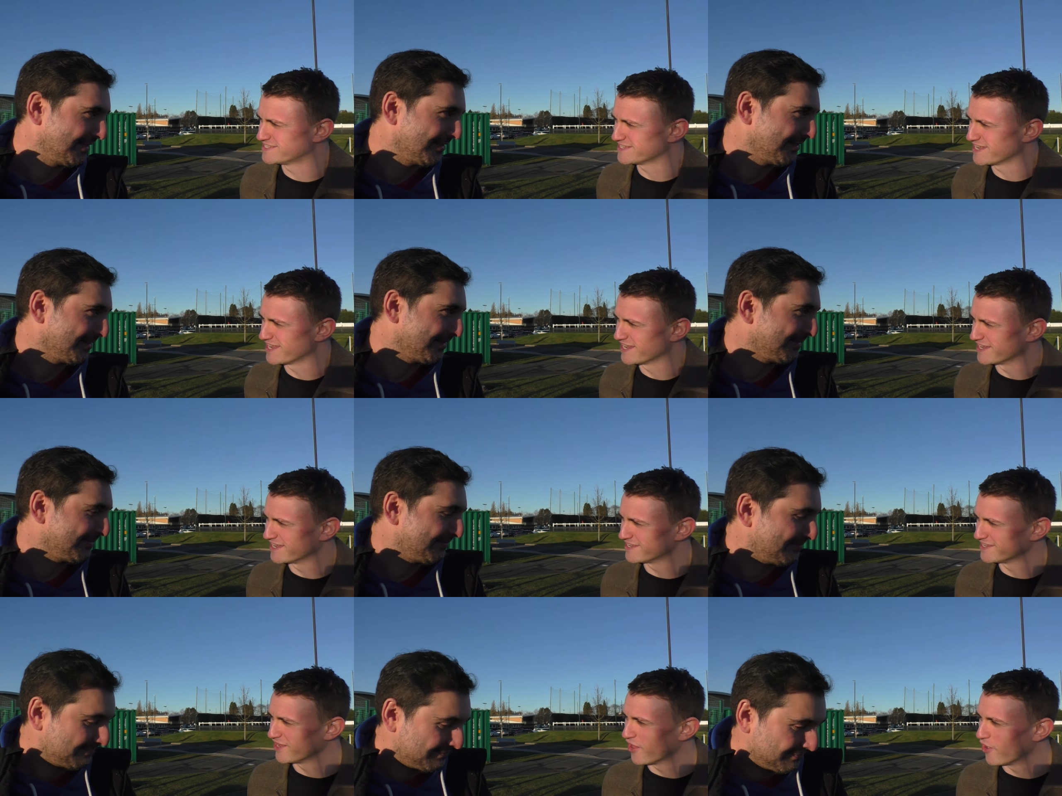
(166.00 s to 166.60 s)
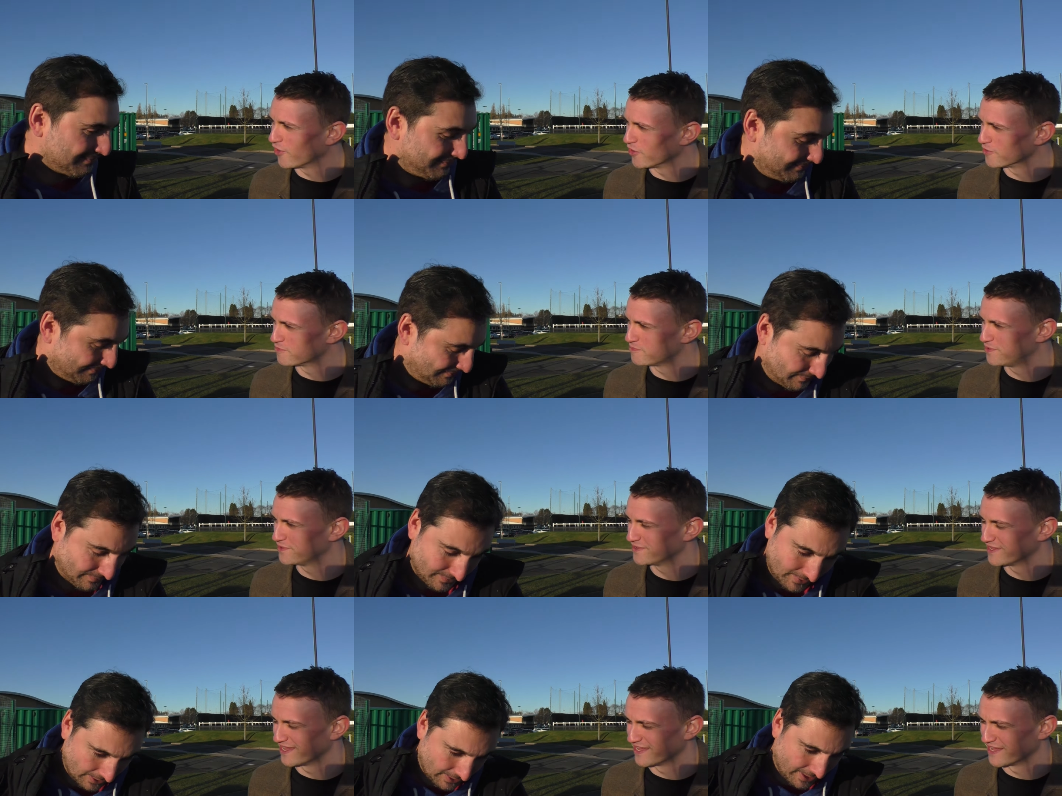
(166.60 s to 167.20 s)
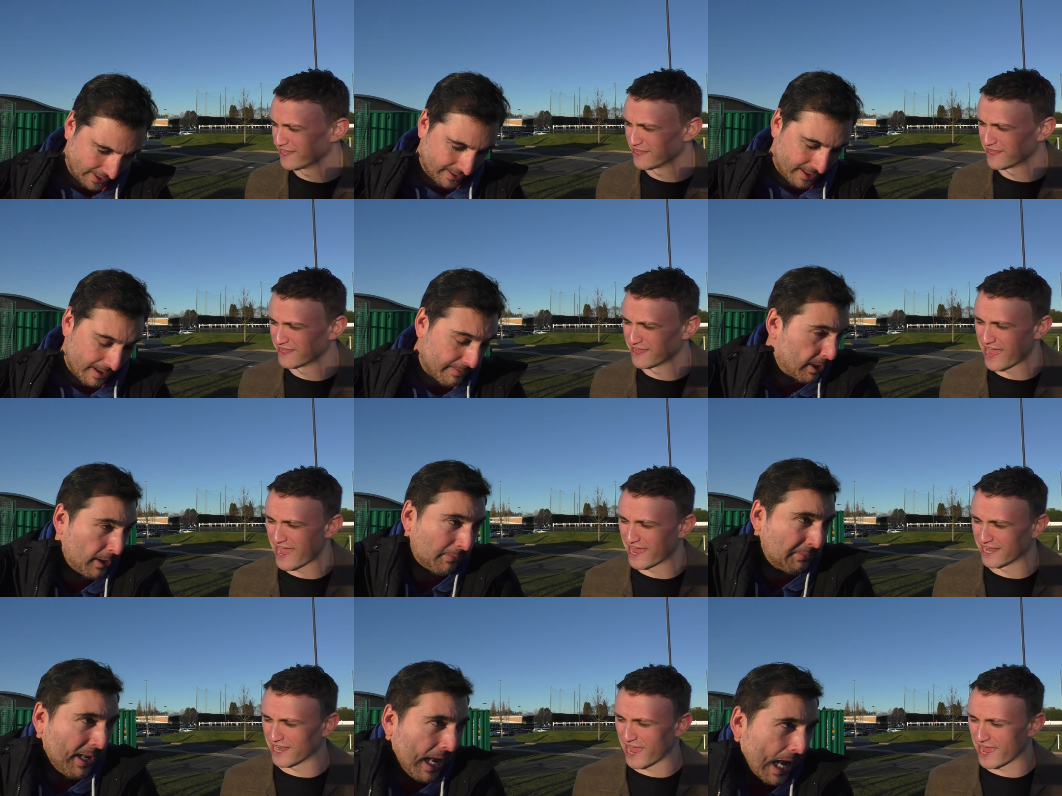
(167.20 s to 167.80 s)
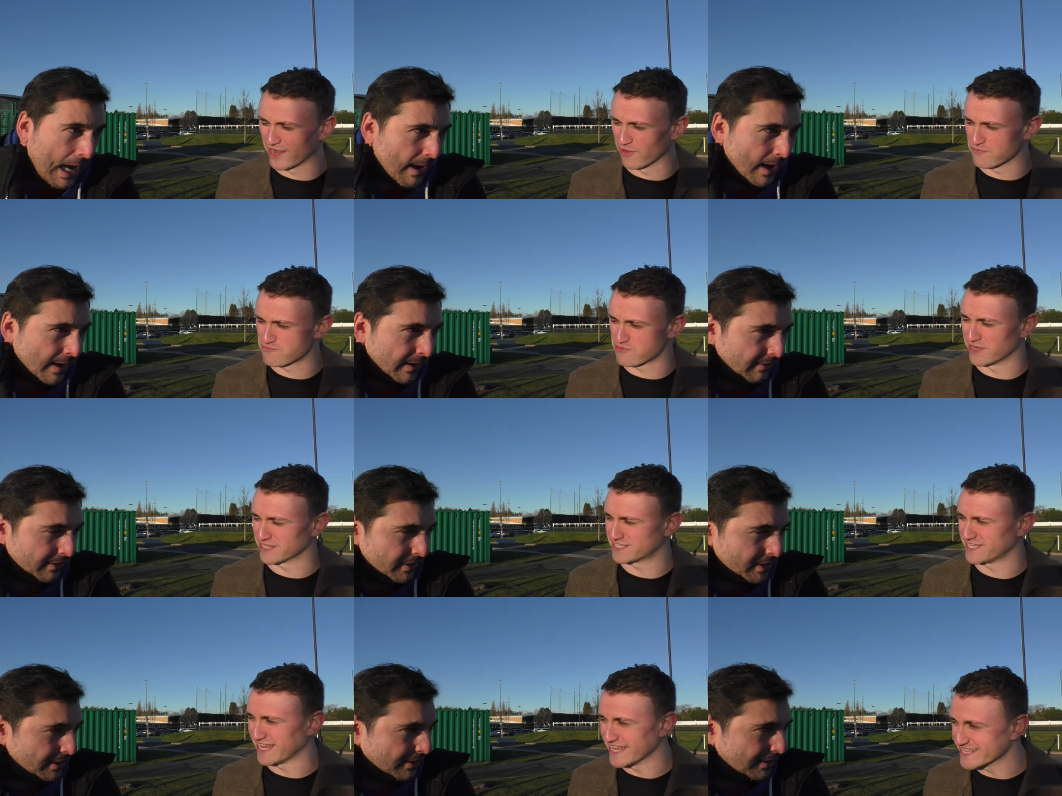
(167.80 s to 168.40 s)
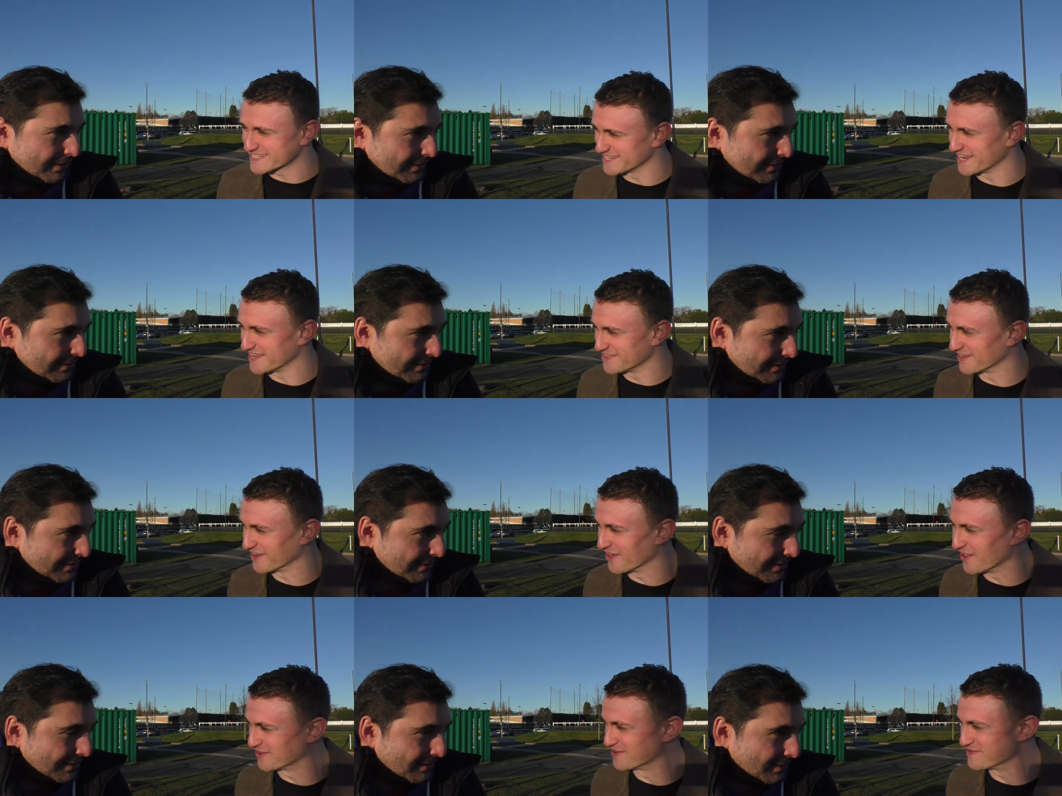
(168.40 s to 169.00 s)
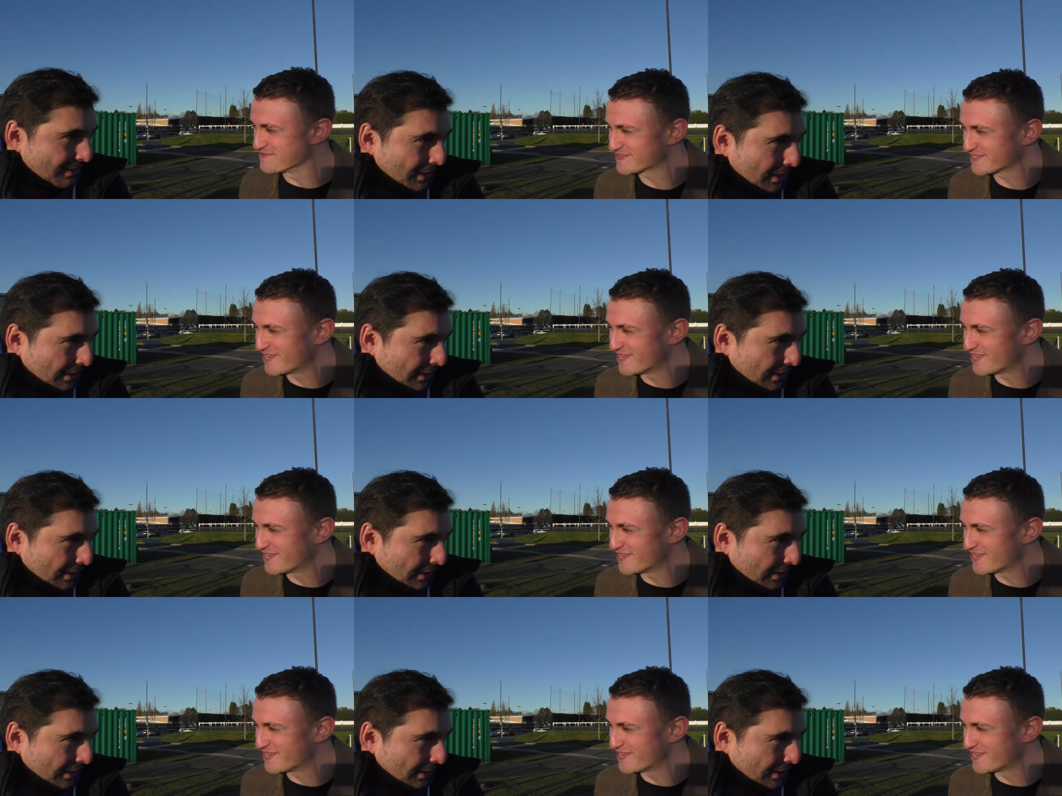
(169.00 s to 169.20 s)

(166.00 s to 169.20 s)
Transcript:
Speaker 1: uh, lineup. Okay, uh, oh, not, and, I've predicted he isn't in the lineup,